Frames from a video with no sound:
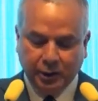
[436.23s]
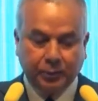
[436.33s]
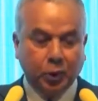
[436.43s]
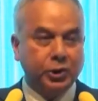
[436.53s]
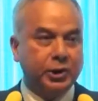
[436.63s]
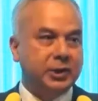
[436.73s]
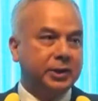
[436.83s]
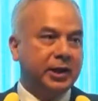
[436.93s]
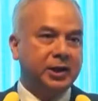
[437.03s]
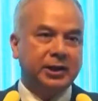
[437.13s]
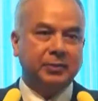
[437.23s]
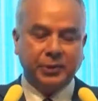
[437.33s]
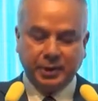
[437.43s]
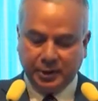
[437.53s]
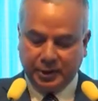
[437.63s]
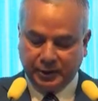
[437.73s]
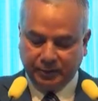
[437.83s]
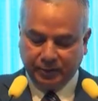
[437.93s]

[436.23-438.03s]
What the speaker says: approaches and assumptions.